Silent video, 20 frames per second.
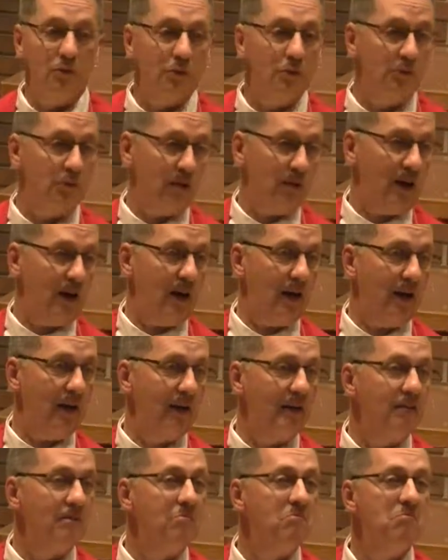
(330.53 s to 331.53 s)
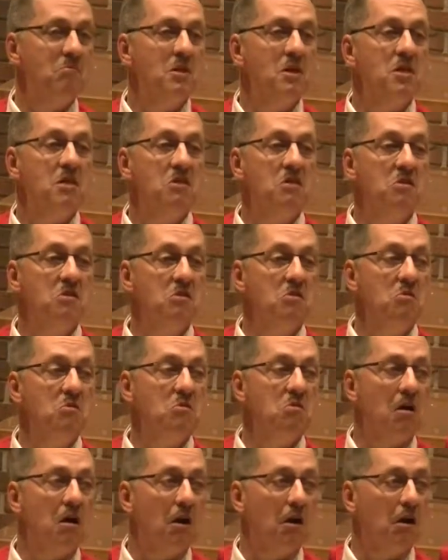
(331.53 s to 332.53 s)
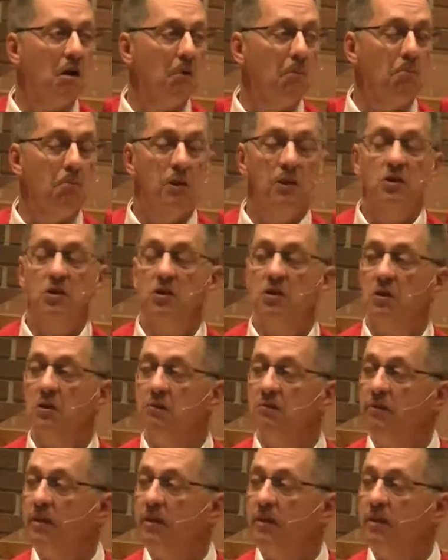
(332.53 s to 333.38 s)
who try, you are a bunch of